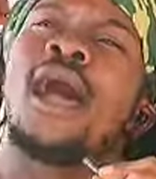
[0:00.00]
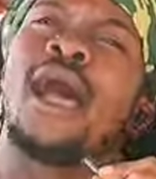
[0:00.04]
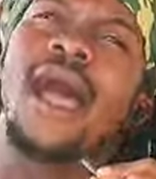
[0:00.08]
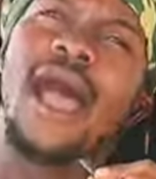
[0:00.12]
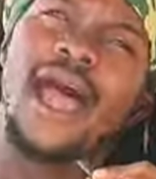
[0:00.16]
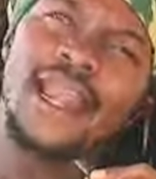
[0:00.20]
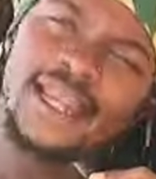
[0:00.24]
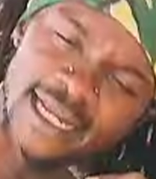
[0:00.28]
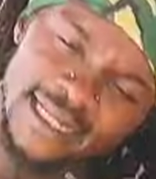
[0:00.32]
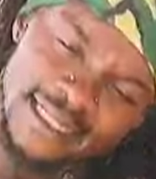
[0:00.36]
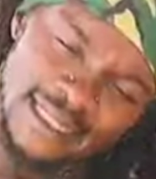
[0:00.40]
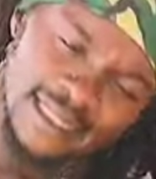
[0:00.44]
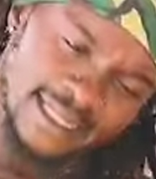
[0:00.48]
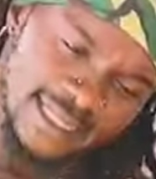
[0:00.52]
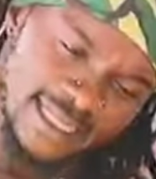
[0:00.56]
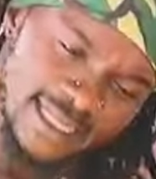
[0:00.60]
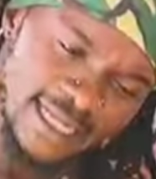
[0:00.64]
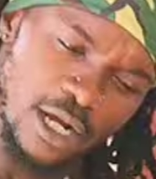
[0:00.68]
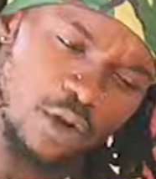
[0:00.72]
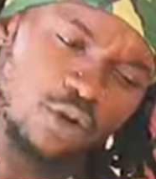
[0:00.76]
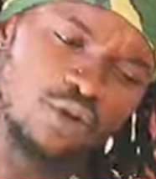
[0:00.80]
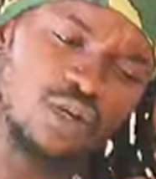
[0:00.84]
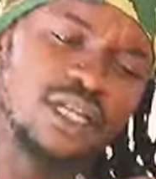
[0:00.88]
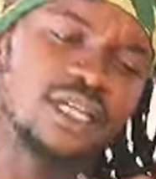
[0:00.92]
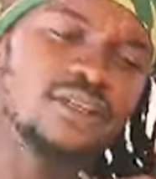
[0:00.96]
Another thing
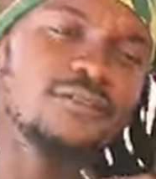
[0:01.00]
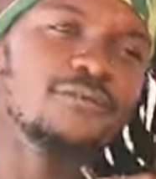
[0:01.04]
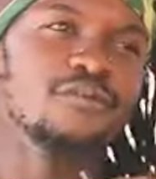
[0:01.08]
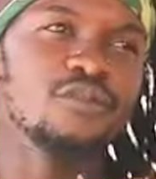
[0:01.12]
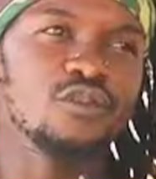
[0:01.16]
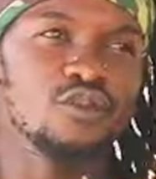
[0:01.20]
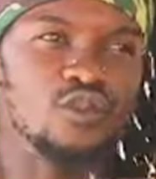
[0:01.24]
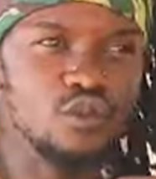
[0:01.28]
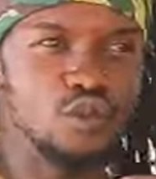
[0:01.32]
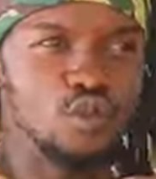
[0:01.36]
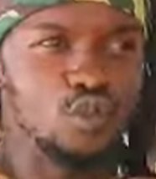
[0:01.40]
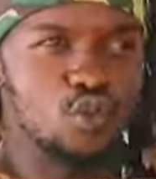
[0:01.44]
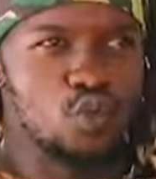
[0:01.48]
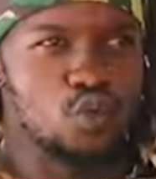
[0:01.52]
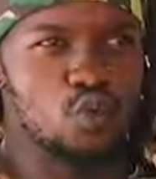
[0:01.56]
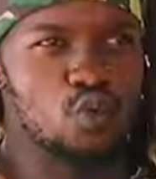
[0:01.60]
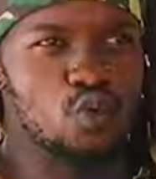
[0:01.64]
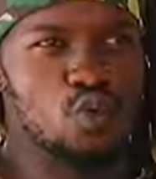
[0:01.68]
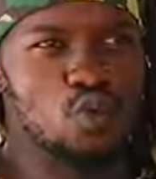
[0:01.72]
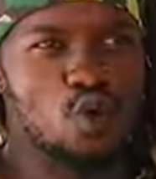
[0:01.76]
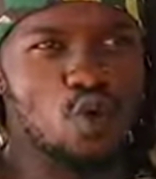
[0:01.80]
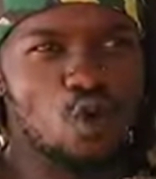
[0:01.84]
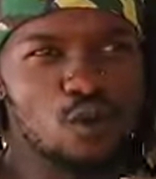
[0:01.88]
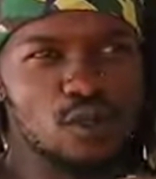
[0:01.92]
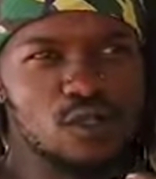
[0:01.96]
I'll leave you to do
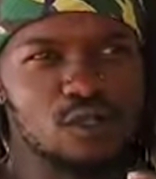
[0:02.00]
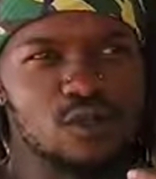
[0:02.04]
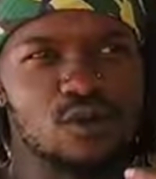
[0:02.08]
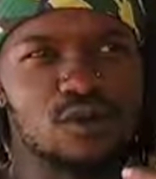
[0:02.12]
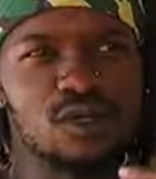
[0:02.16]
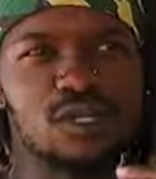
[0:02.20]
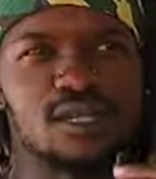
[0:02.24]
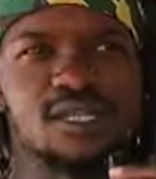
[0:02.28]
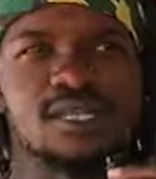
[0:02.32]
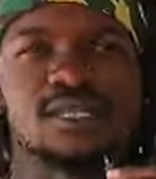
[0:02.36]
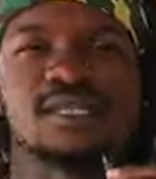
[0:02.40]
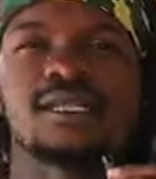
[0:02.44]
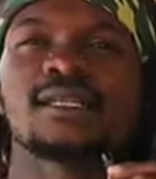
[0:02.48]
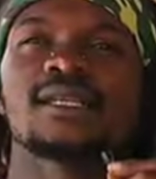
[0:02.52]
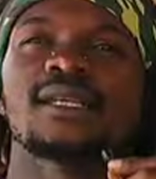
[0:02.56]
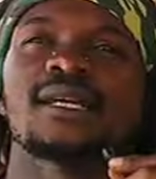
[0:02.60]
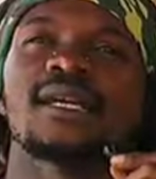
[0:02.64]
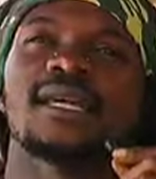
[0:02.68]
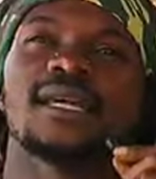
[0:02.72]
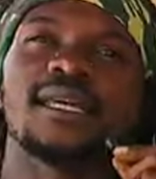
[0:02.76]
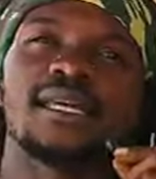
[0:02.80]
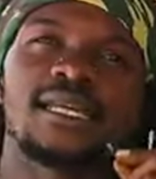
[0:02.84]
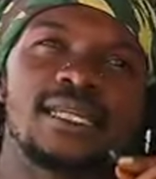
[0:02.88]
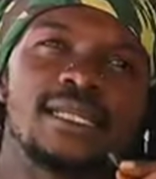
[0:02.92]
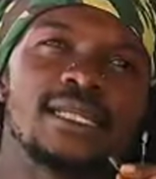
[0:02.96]
also is
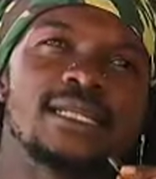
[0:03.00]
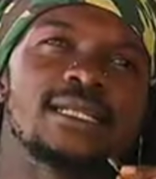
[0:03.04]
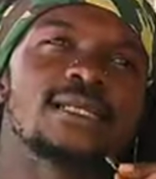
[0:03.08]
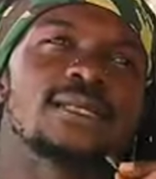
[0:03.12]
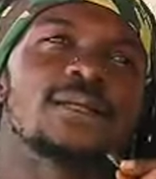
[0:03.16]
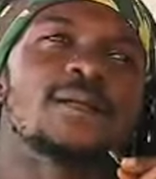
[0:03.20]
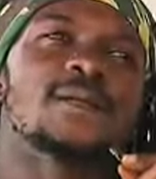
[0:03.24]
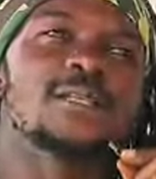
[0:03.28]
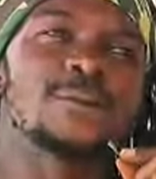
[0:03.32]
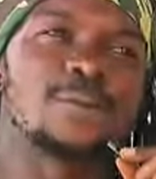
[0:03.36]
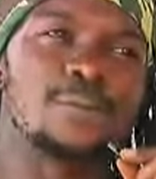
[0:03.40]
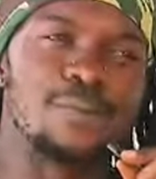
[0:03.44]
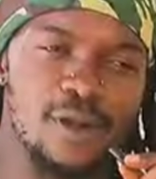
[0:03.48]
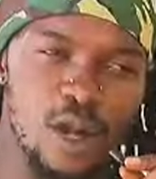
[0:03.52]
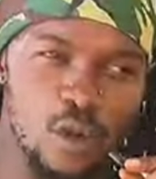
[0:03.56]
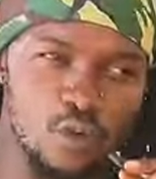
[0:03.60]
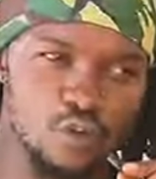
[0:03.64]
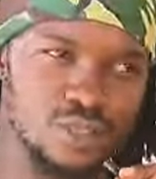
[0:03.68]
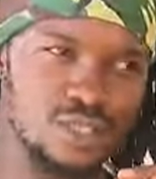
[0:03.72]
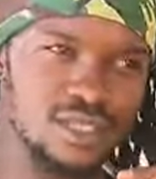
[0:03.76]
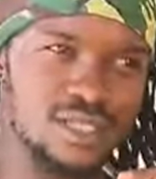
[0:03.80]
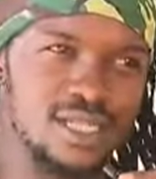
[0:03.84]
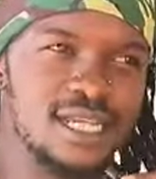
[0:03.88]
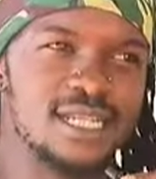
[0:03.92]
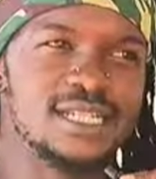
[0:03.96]
eat
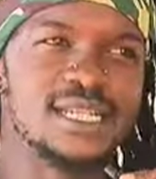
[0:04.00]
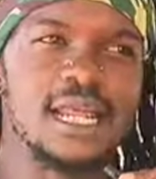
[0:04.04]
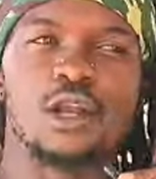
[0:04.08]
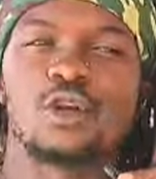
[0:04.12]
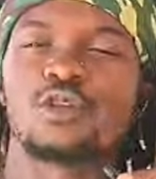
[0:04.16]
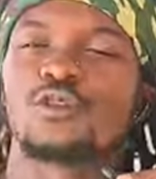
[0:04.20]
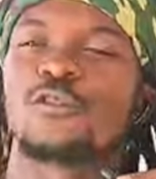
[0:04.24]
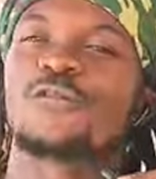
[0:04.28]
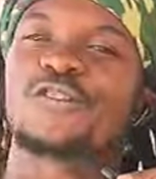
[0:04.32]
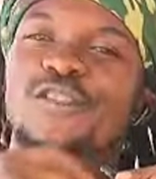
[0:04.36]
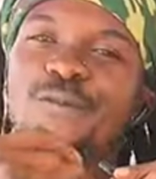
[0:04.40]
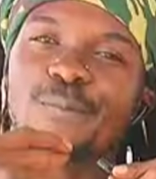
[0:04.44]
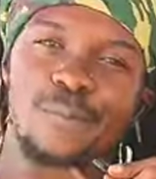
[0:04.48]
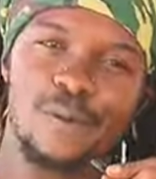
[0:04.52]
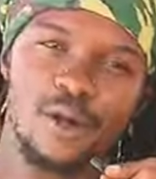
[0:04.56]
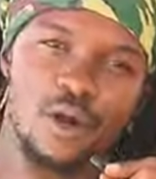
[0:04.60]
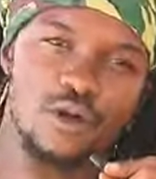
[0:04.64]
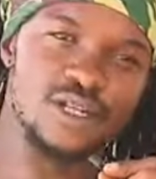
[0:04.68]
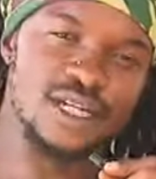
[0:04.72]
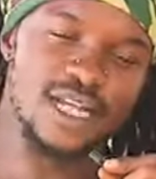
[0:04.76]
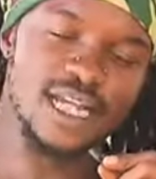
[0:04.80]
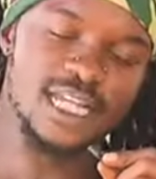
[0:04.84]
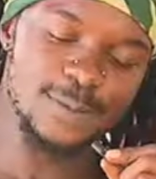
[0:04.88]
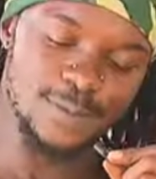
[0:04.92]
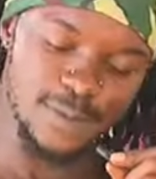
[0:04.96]
sprouts. Eat a lot of
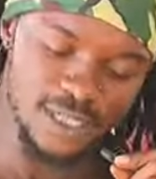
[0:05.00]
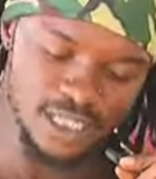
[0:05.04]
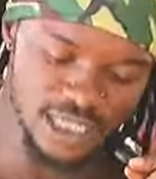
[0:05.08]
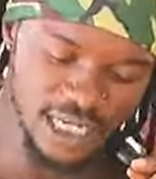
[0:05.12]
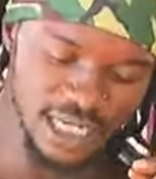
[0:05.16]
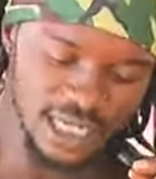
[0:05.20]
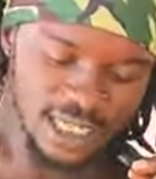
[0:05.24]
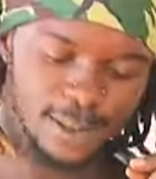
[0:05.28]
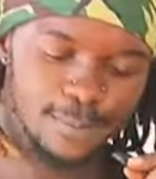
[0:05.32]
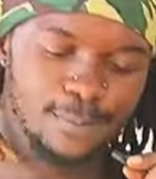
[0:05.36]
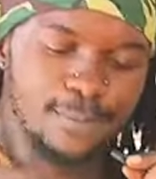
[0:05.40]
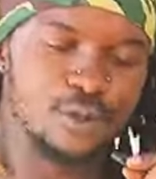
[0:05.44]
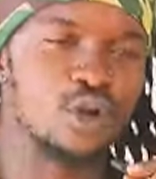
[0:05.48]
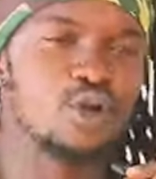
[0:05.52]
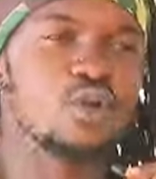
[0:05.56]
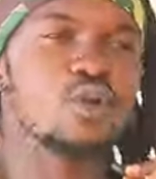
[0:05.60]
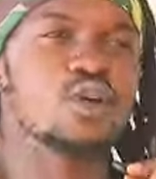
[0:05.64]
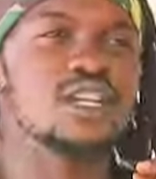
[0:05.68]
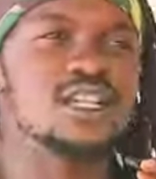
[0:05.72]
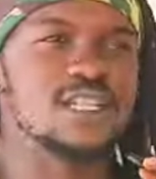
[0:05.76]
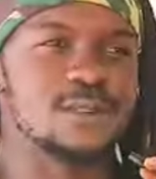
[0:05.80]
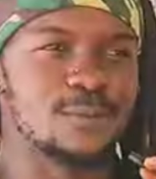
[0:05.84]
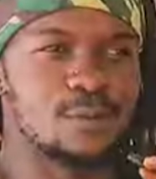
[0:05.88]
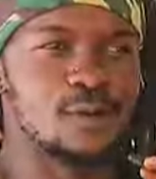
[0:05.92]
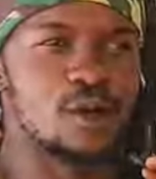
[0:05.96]
sprouts, especially
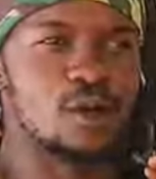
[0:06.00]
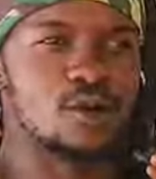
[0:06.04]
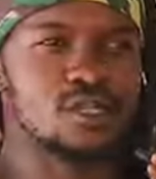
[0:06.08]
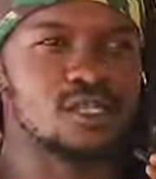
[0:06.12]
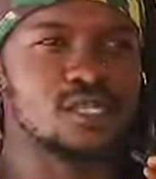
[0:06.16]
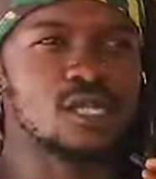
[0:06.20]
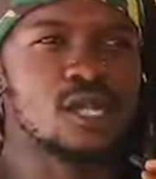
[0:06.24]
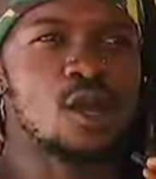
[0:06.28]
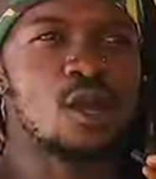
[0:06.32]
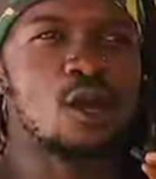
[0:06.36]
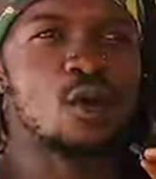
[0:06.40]
broccoli sprouts.